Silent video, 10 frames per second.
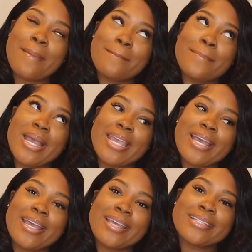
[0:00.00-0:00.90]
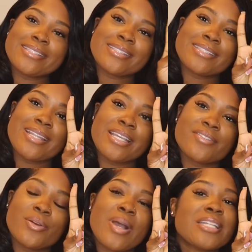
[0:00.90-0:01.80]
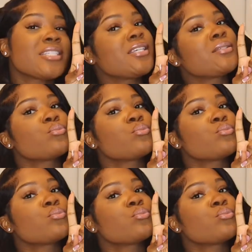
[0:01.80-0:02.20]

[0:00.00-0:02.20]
Bye, guys. Thanks for watching.